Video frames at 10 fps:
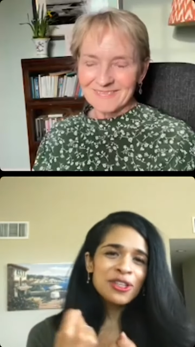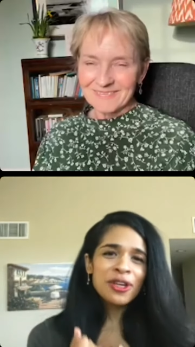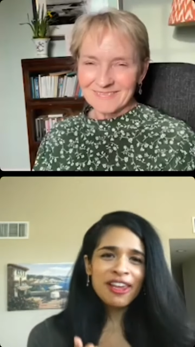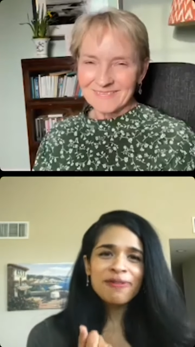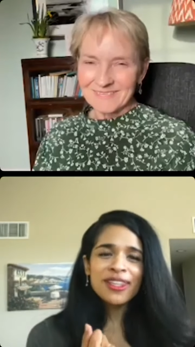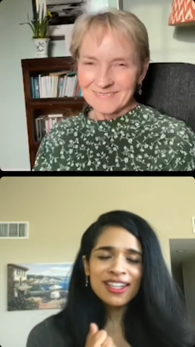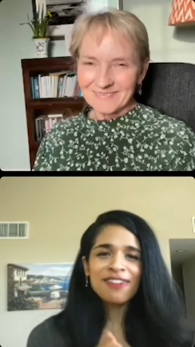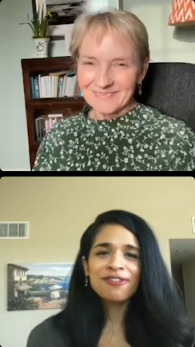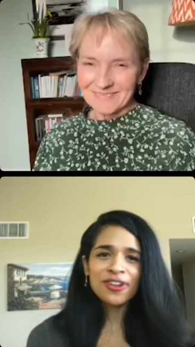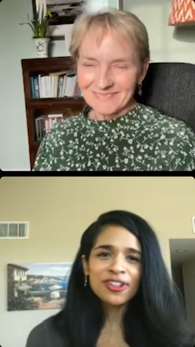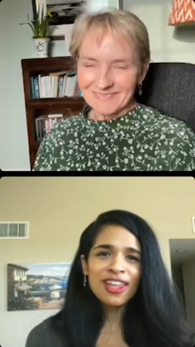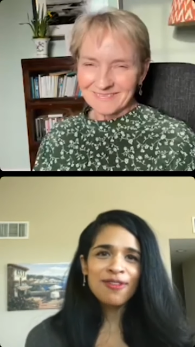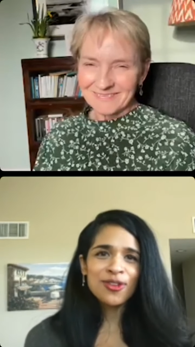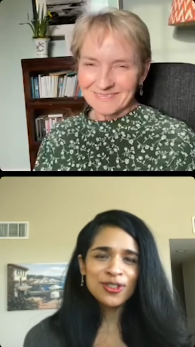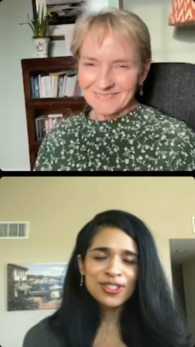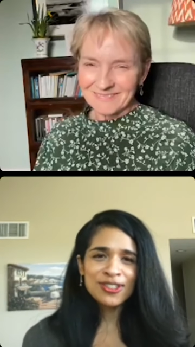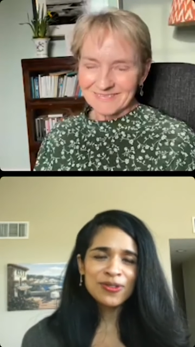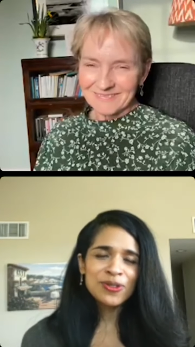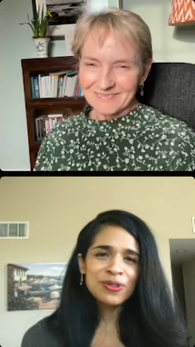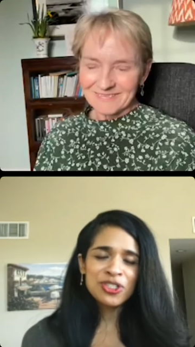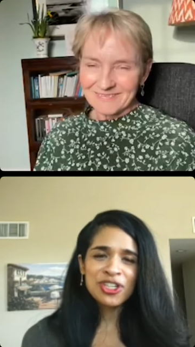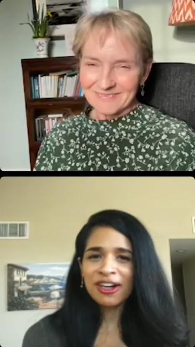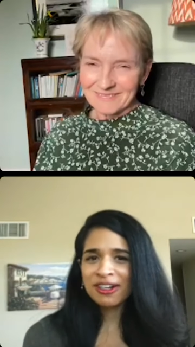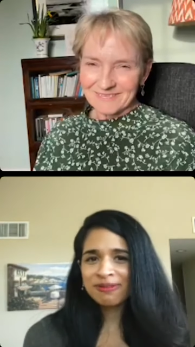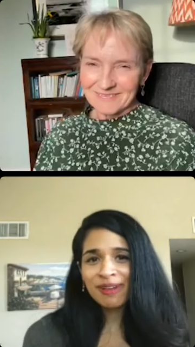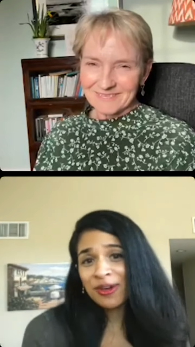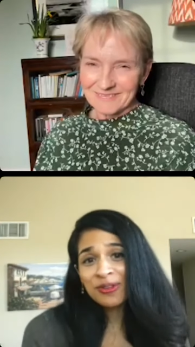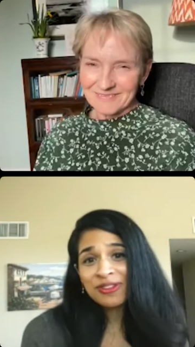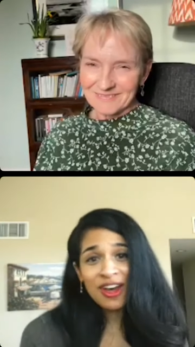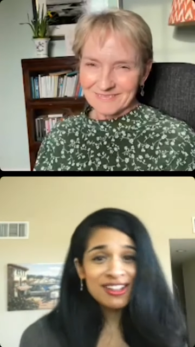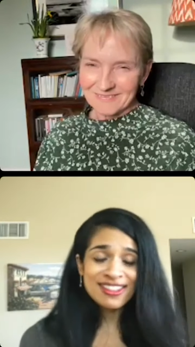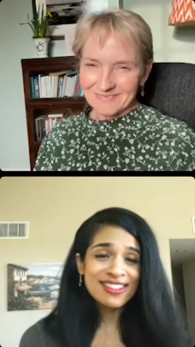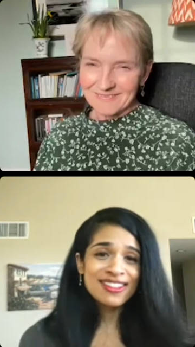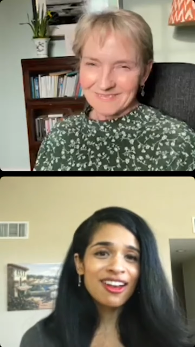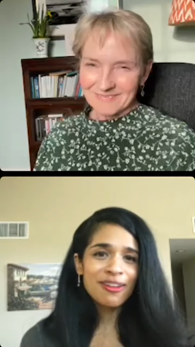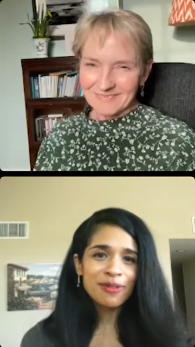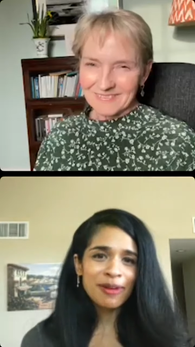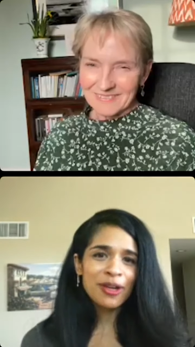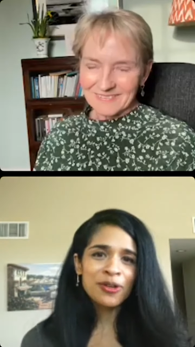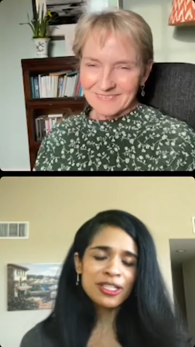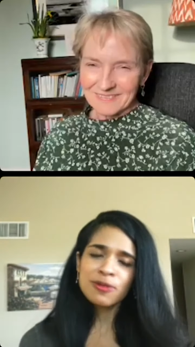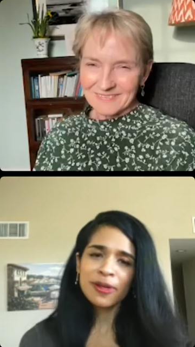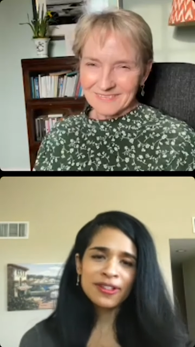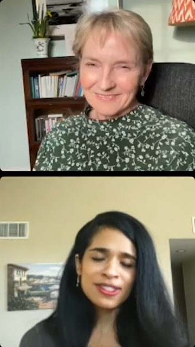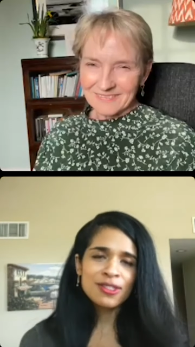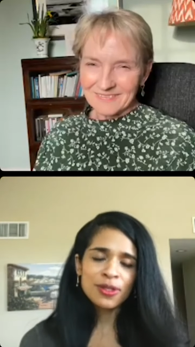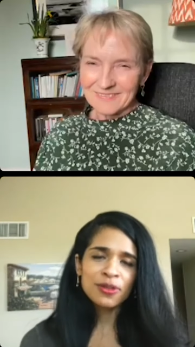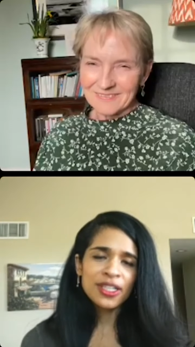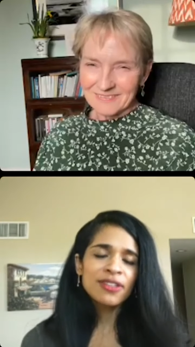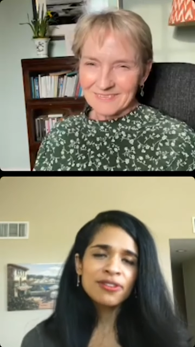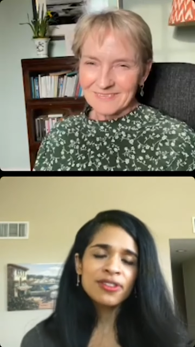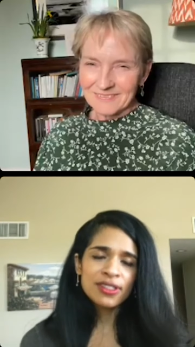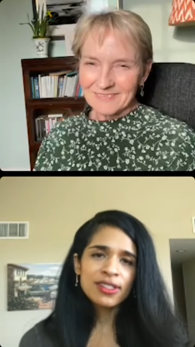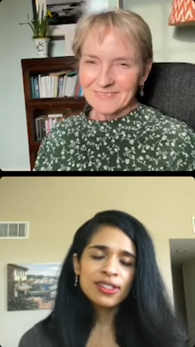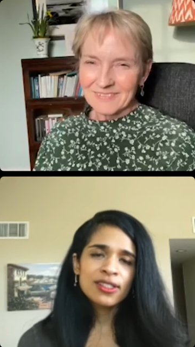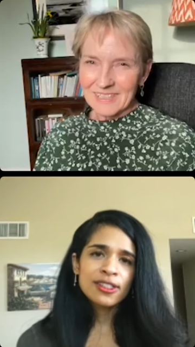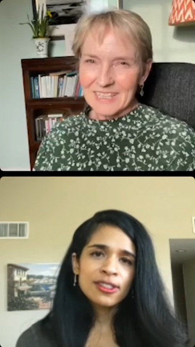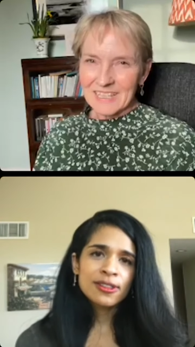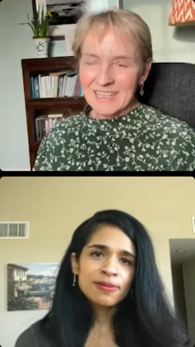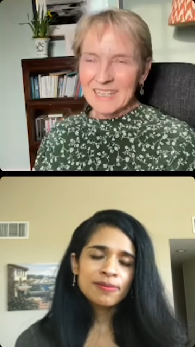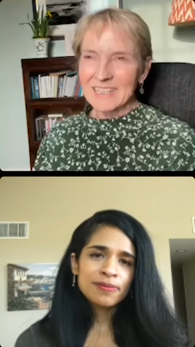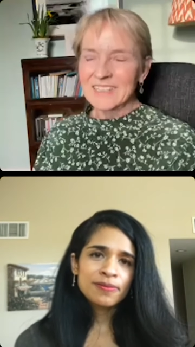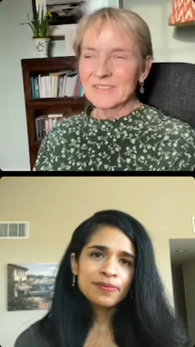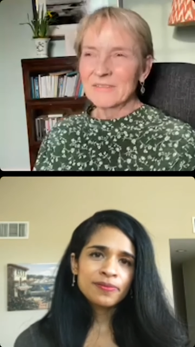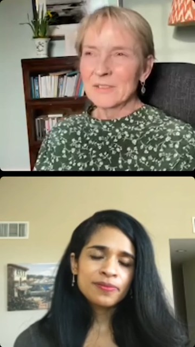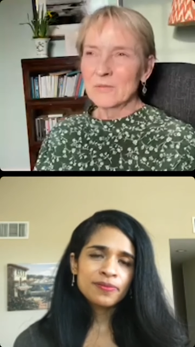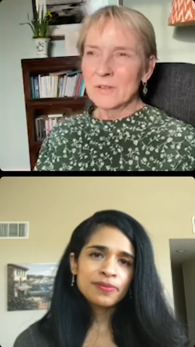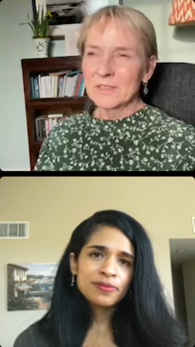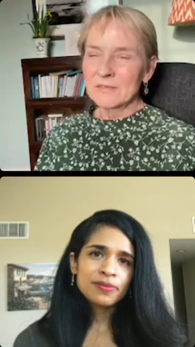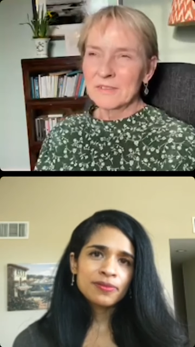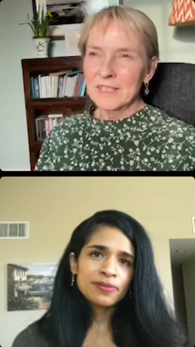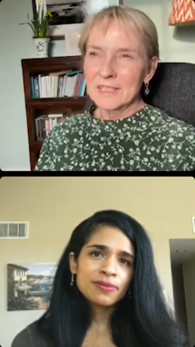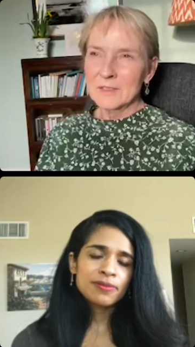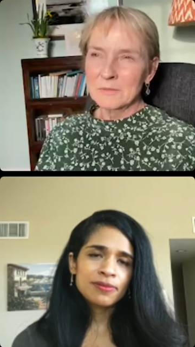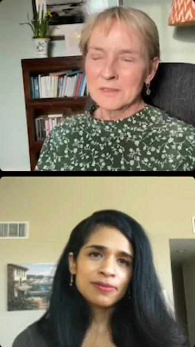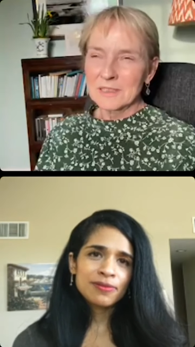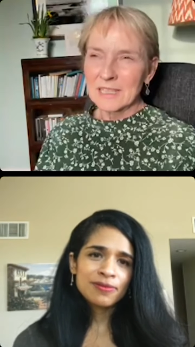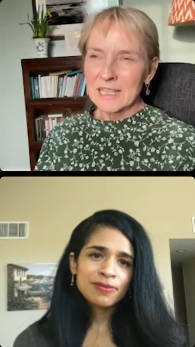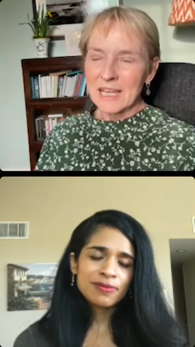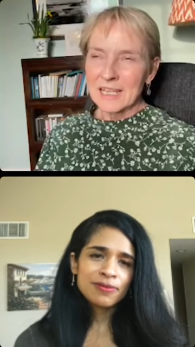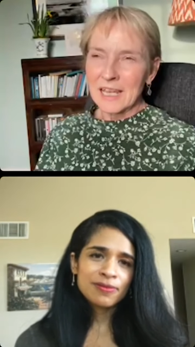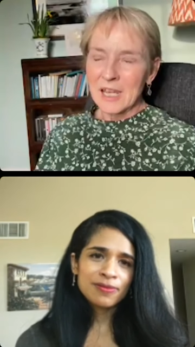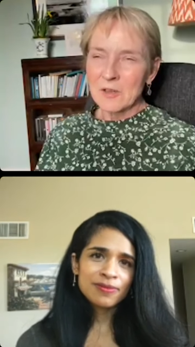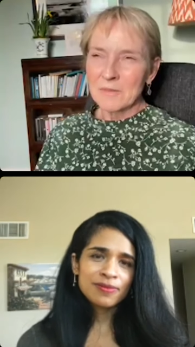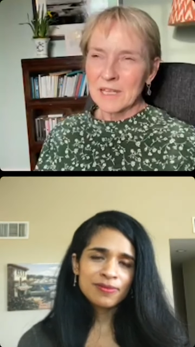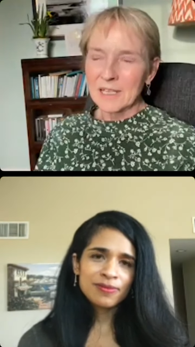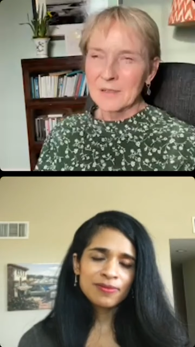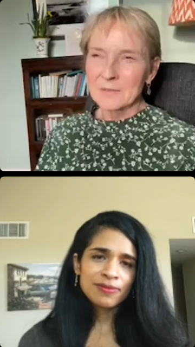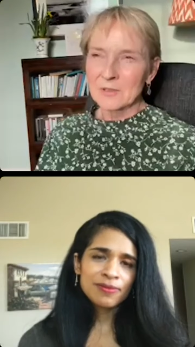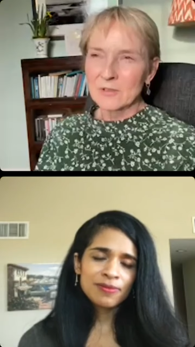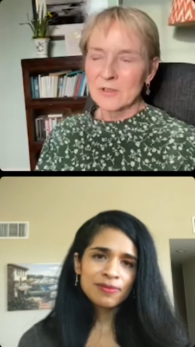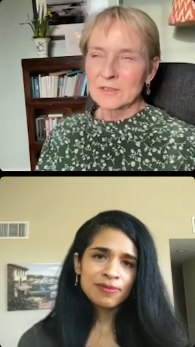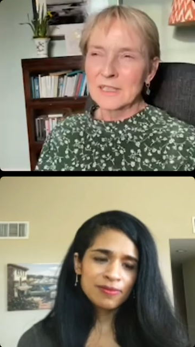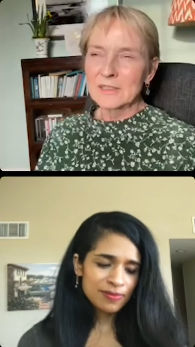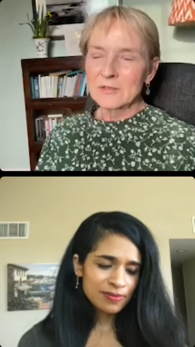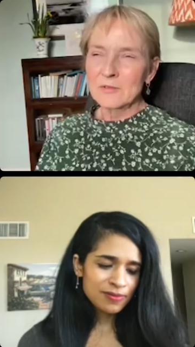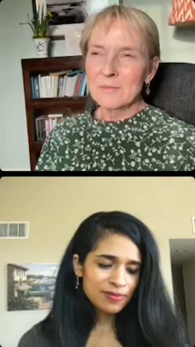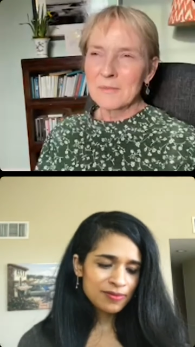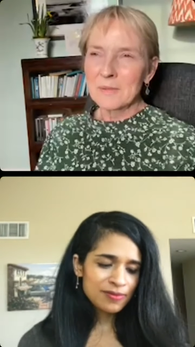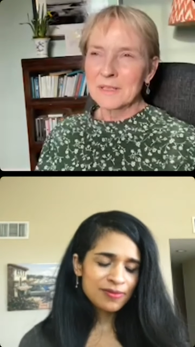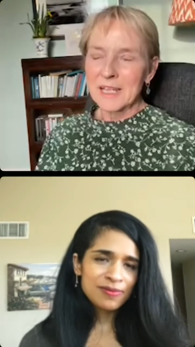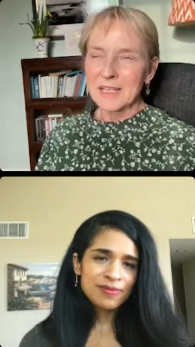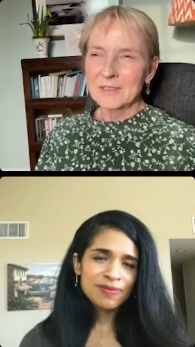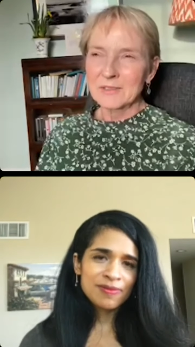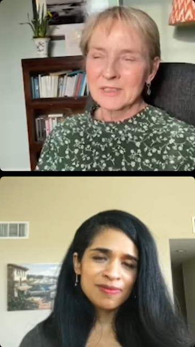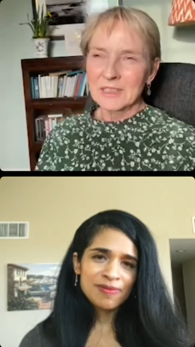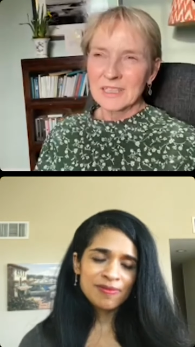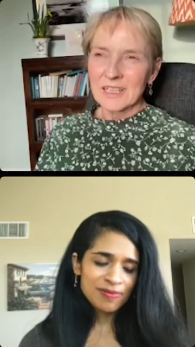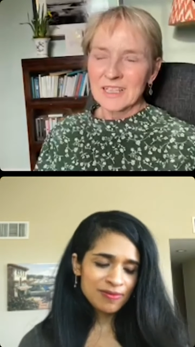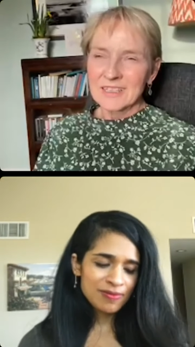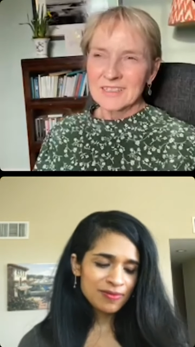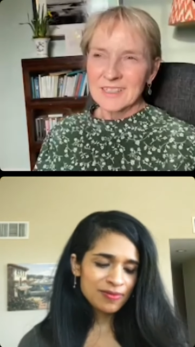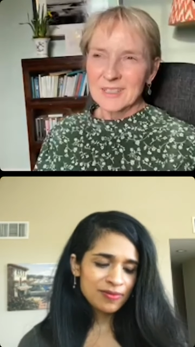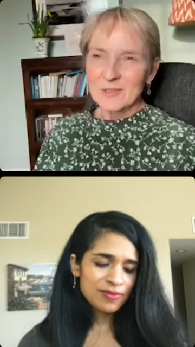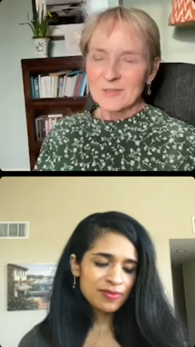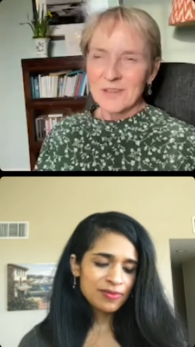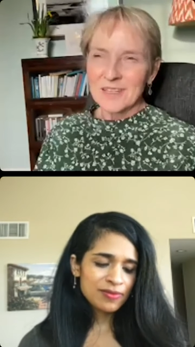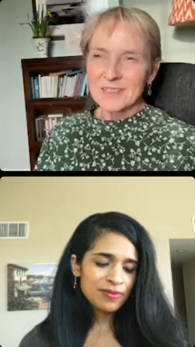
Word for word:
Speaker 1: yet you gave me the comfort level to share my own thoughts and my own experiences with grief.
Speaker 2: it did feel wonderfully intimate, and I hope that comes across. I do remember now seeing your face,